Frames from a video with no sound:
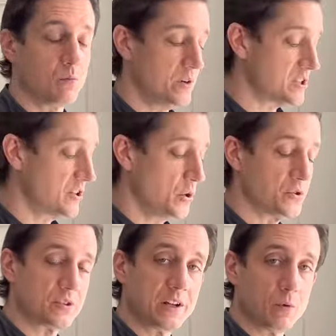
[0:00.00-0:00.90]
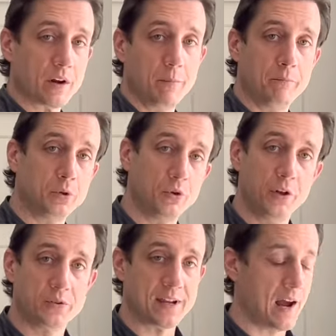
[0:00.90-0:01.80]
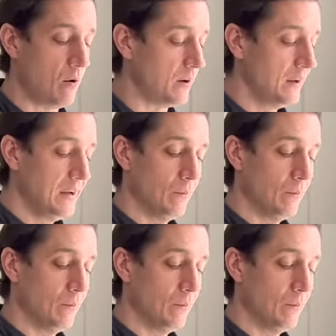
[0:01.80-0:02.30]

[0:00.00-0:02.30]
Once those are done, we're going to pull those out.